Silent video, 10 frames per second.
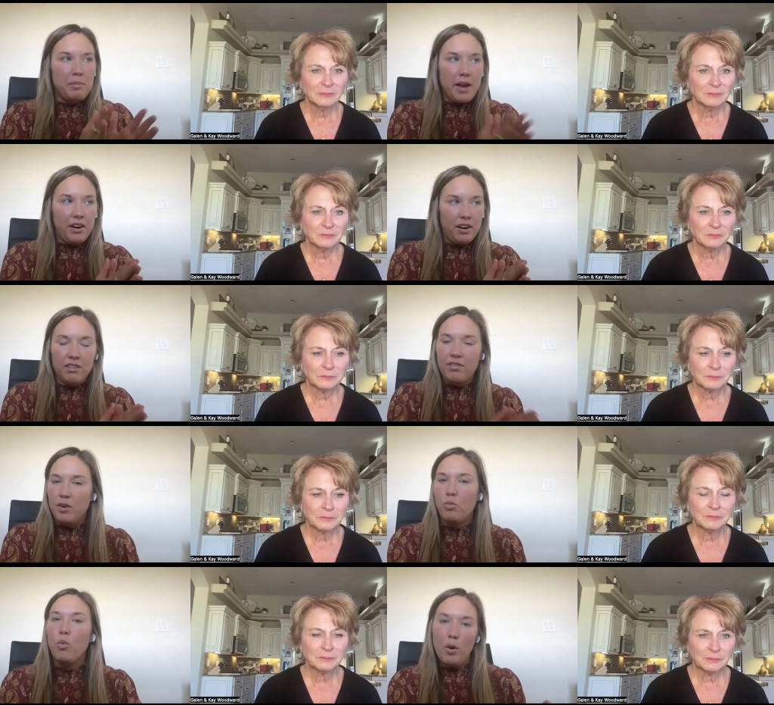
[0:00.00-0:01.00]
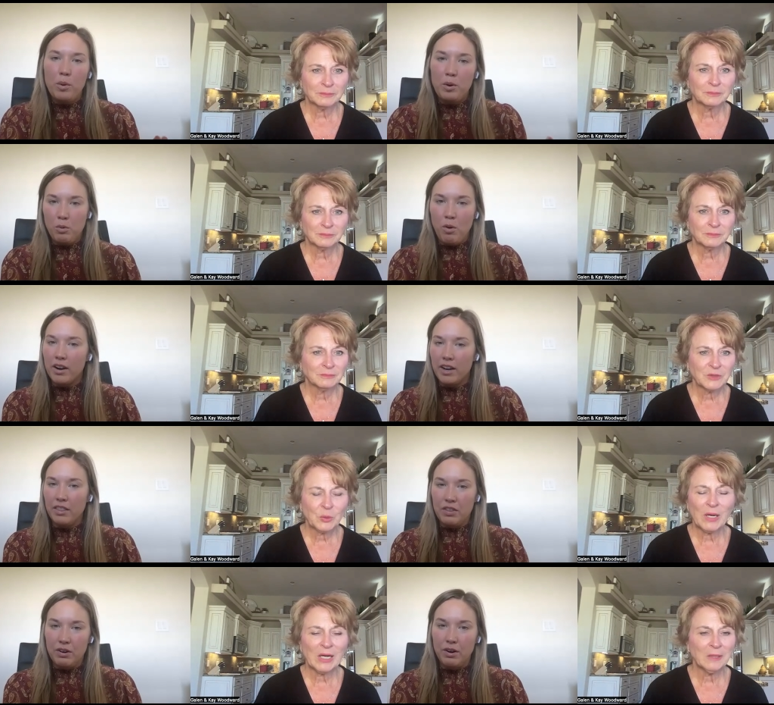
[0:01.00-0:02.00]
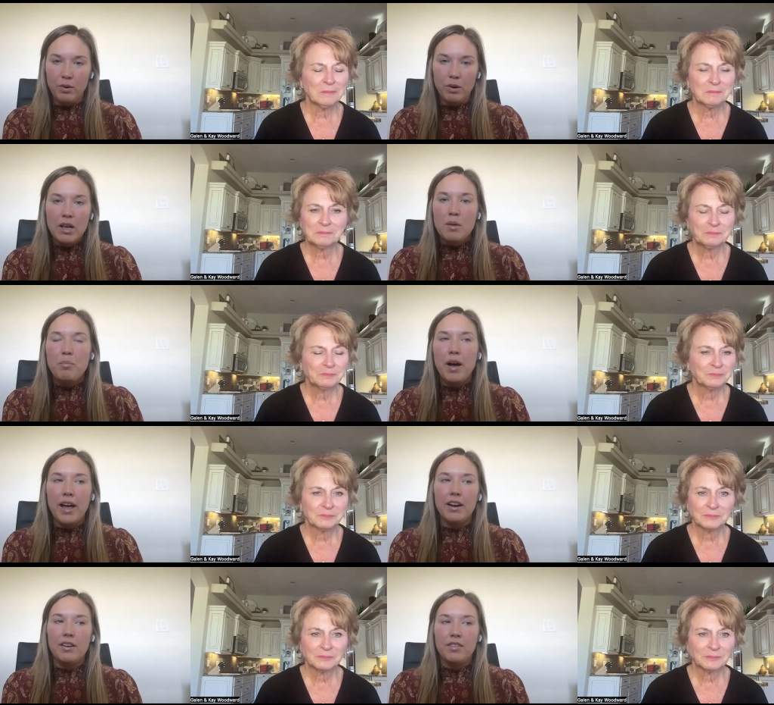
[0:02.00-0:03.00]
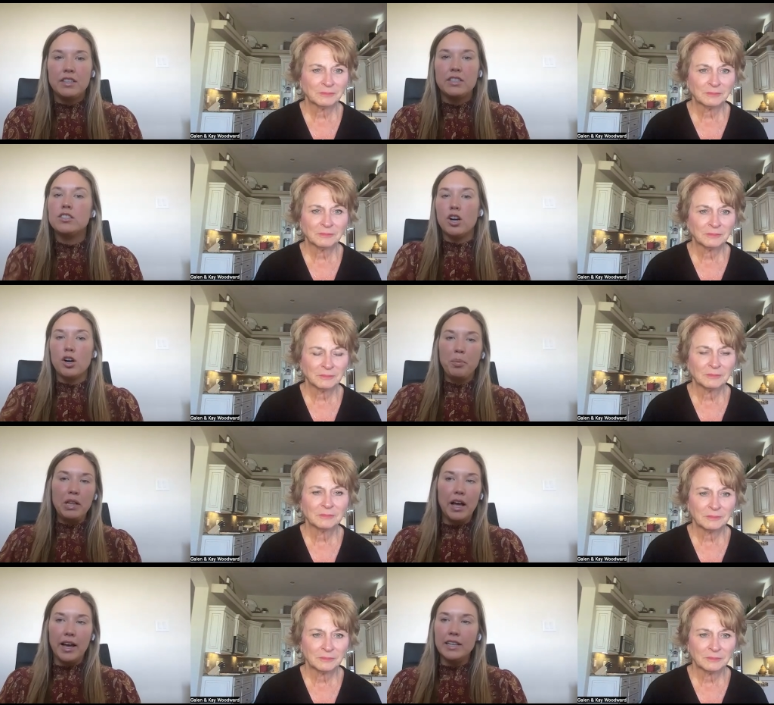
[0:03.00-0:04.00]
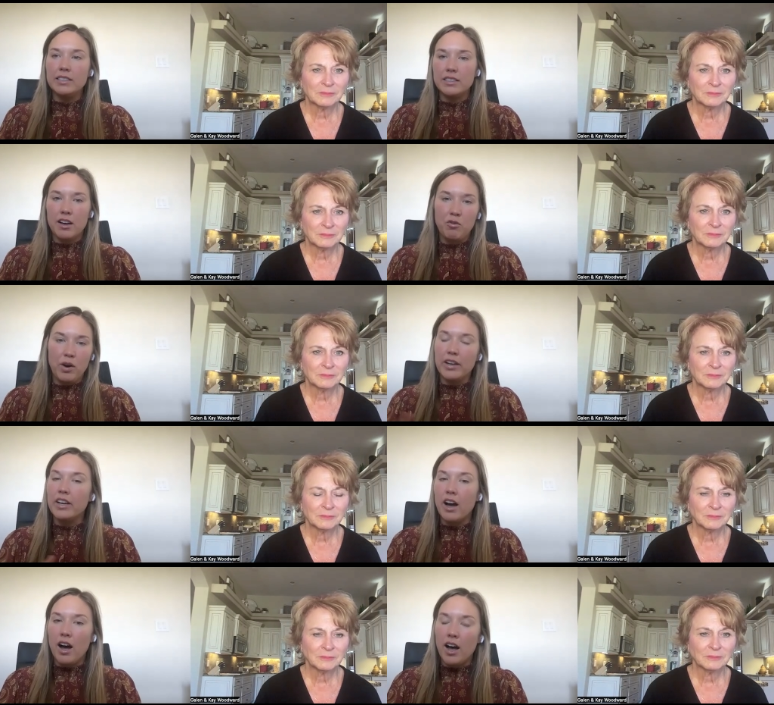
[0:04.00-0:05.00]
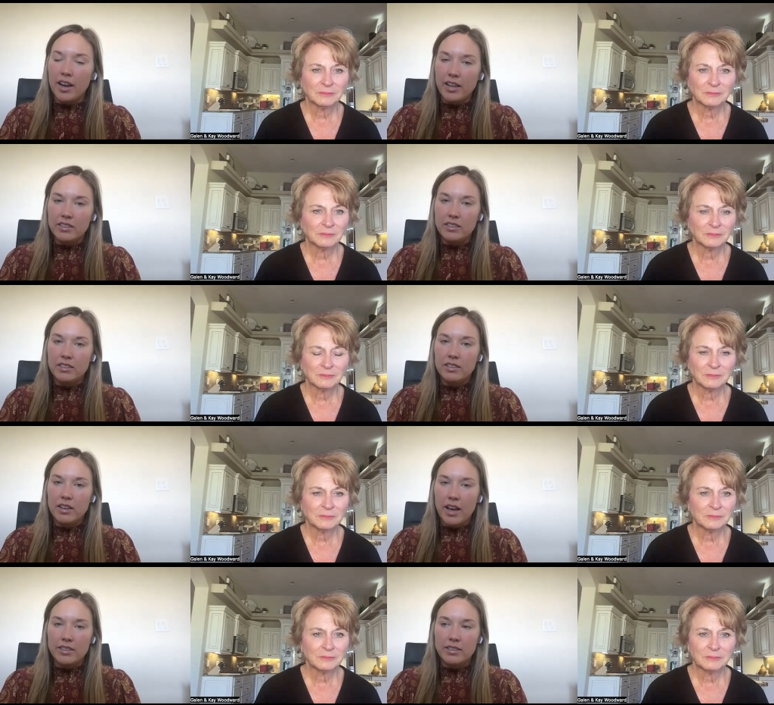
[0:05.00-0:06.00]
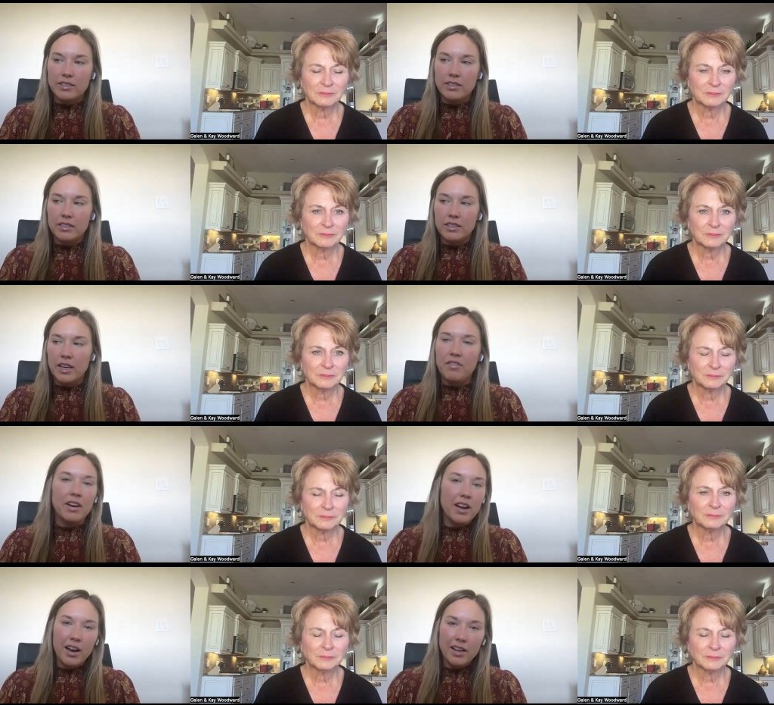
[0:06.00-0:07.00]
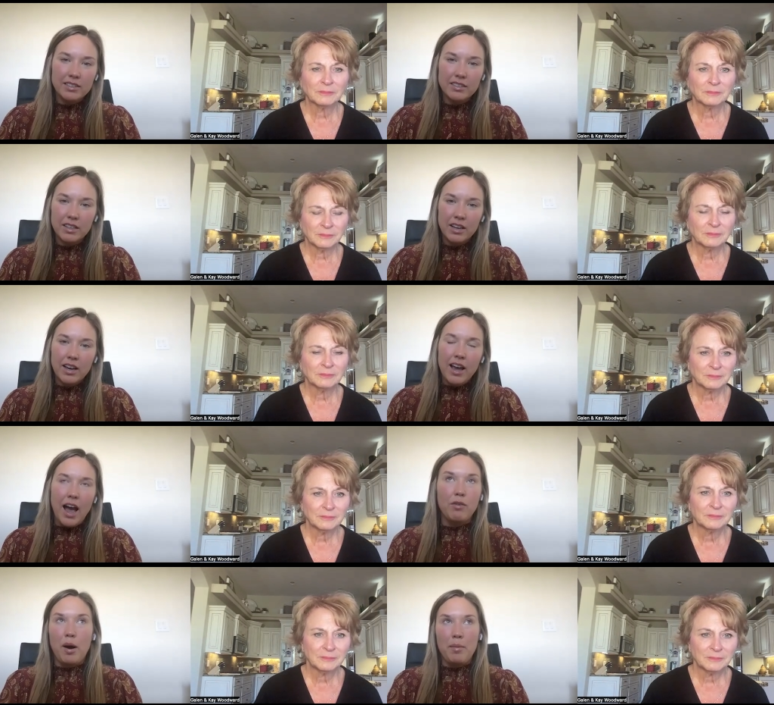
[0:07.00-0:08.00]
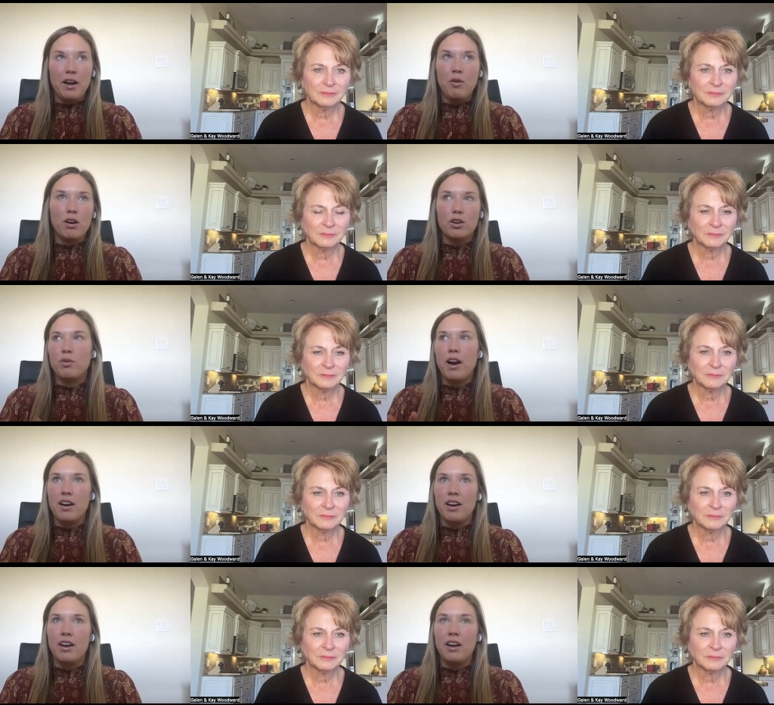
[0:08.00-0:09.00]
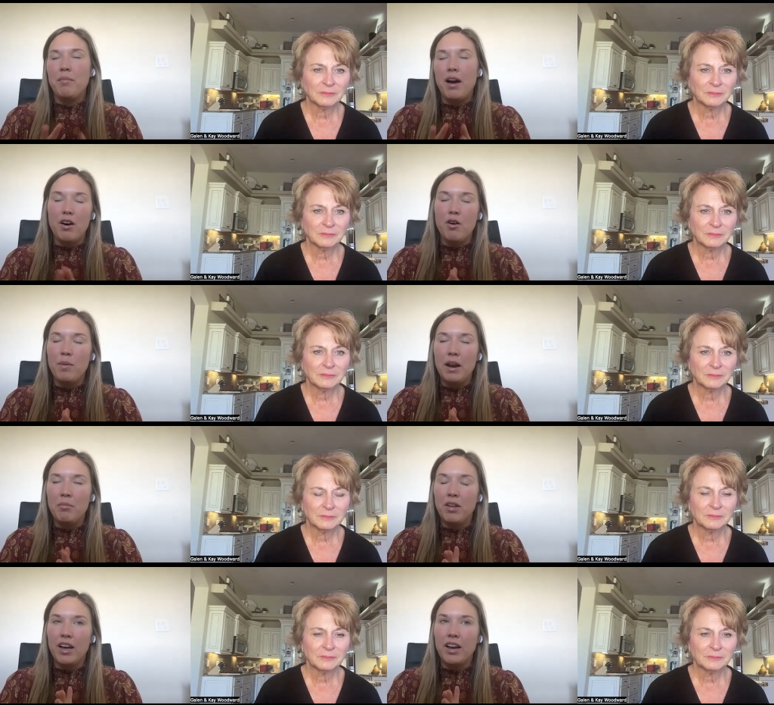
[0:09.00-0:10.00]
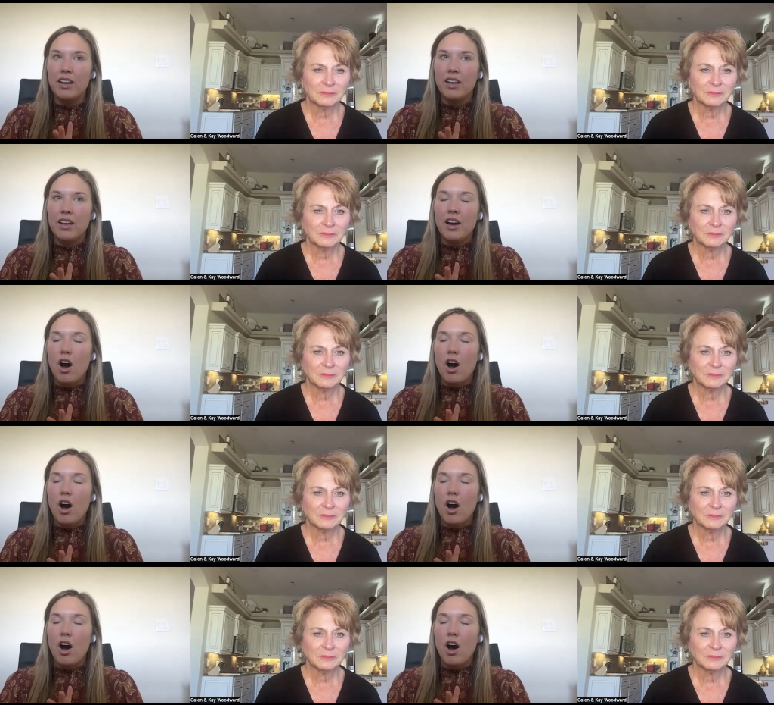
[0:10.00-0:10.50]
Speaker 1: be better than what we were walking through. But the surplus of what God has has given us. I, I mean, I walk around in, in my home and I'm like